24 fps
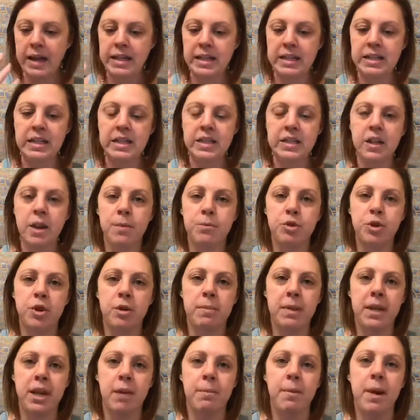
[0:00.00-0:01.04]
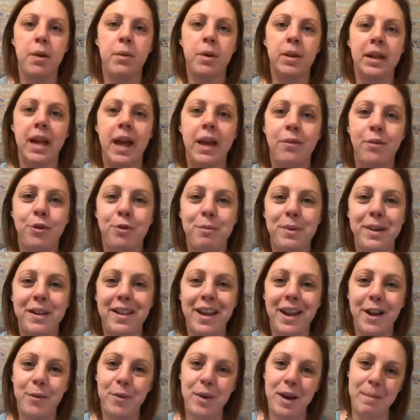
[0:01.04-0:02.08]
need to stop dreaming about what life would be
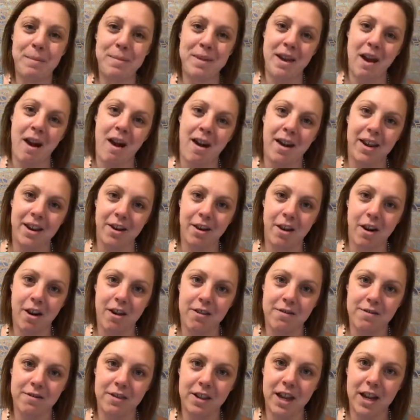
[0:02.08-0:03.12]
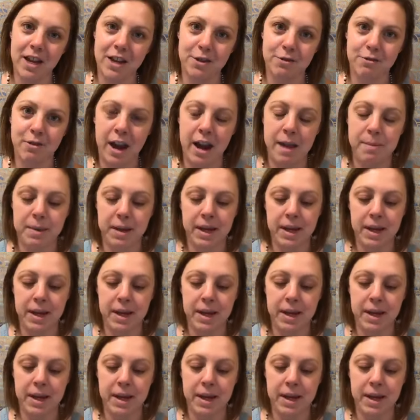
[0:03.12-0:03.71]
like when I'm not in conflict, right?